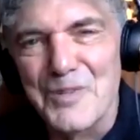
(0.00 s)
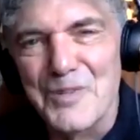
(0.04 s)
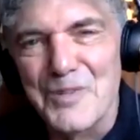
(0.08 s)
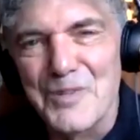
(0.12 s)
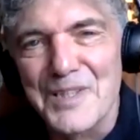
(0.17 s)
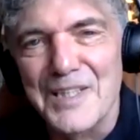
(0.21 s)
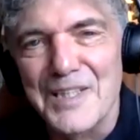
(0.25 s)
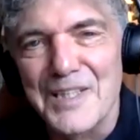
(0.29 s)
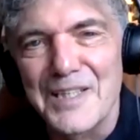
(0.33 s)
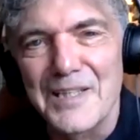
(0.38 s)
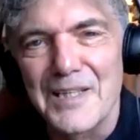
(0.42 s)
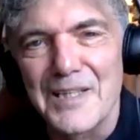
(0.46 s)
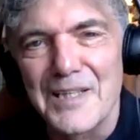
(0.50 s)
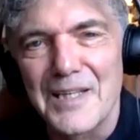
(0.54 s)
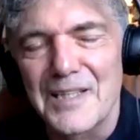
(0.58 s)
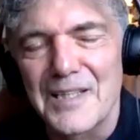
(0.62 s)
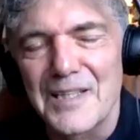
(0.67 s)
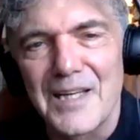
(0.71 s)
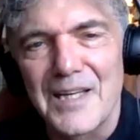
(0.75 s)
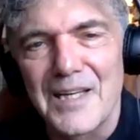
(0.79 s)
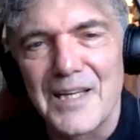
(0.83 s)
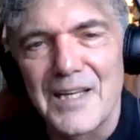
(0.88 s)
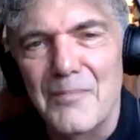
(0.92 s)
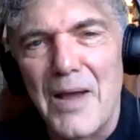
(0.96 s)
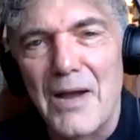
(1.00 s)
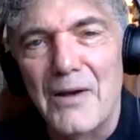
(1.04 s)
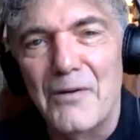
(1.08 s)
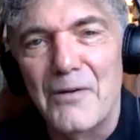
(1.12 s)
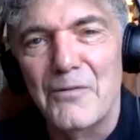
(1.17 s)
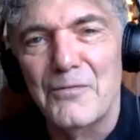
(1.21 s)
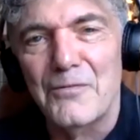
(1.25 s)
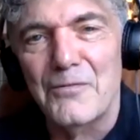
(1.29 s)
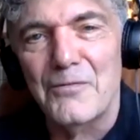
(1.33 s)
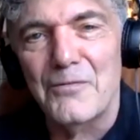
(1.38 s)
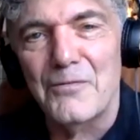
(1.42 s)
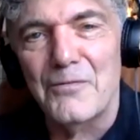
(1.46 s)
which was really
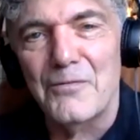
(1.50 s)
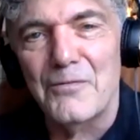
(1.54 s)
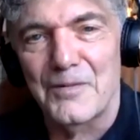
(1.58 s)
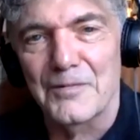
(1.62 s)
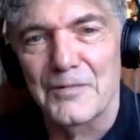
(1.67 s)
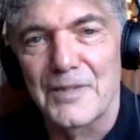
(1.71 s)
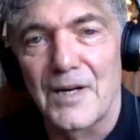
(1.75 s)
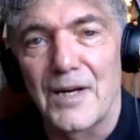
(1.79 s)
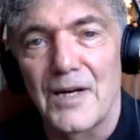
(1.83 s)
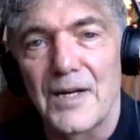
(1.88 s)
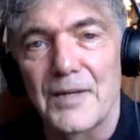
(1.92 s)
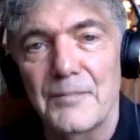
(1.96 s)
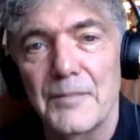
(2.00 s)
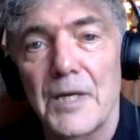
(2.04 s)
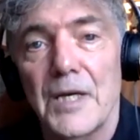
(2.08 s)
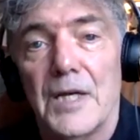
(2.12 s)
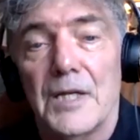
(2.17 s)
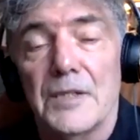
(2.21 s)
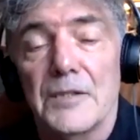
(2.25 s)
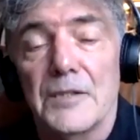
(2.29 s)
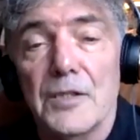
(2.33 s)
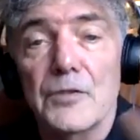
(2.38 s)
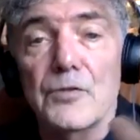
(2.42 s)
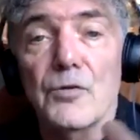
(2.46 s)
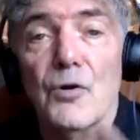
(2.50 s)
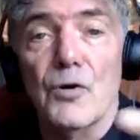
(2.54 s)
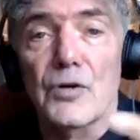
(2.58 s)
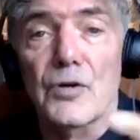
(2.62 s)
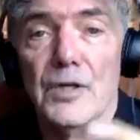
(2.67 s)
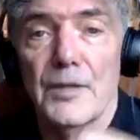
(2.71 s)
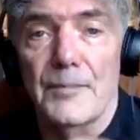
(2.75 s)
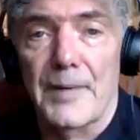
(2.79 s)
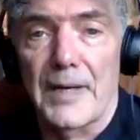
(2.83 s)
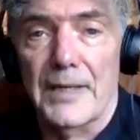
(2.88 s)
a powerful time